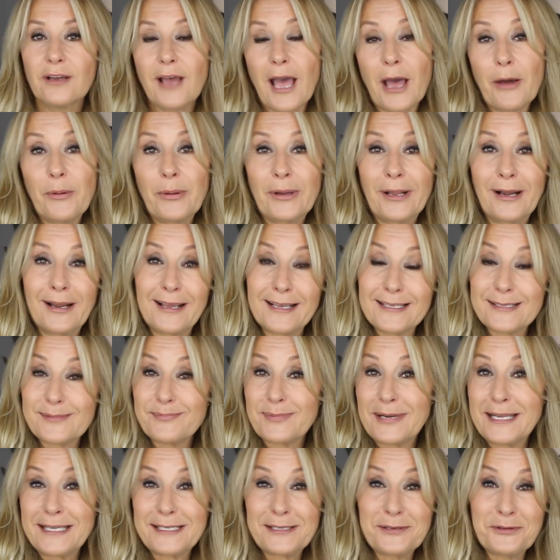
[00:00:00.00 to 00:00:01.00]
Hourglass,
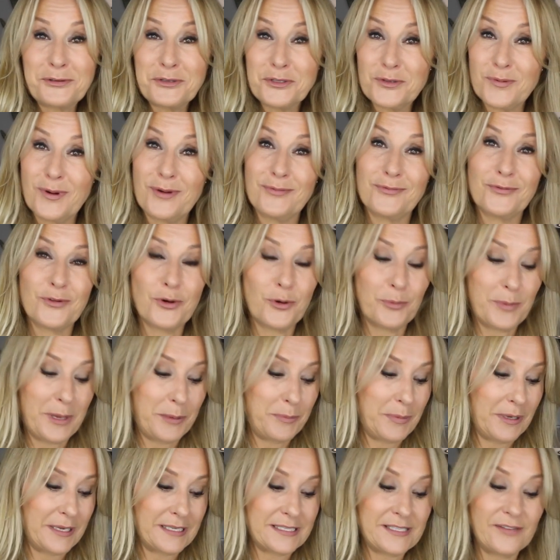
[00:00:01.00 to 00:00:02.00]
please launch one for
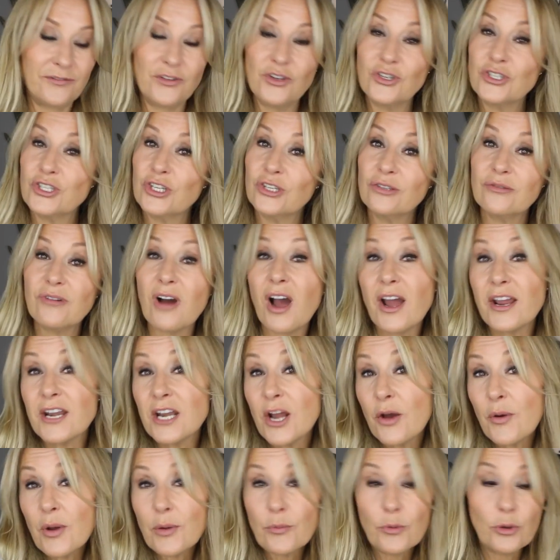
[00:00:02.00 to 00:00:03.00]
me, because if you do, I
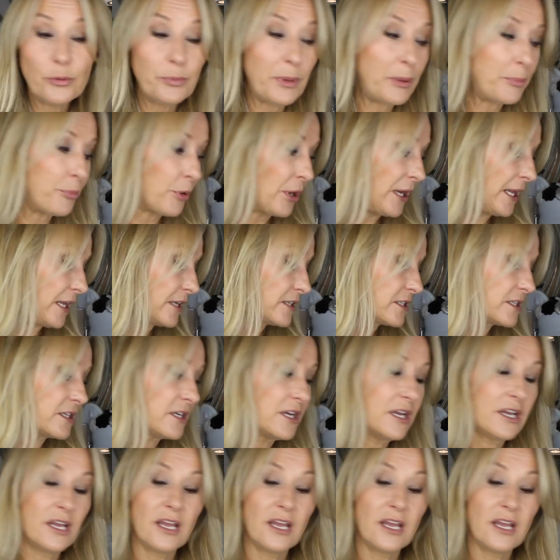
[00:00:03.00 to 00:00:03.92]
know it will be brilliant.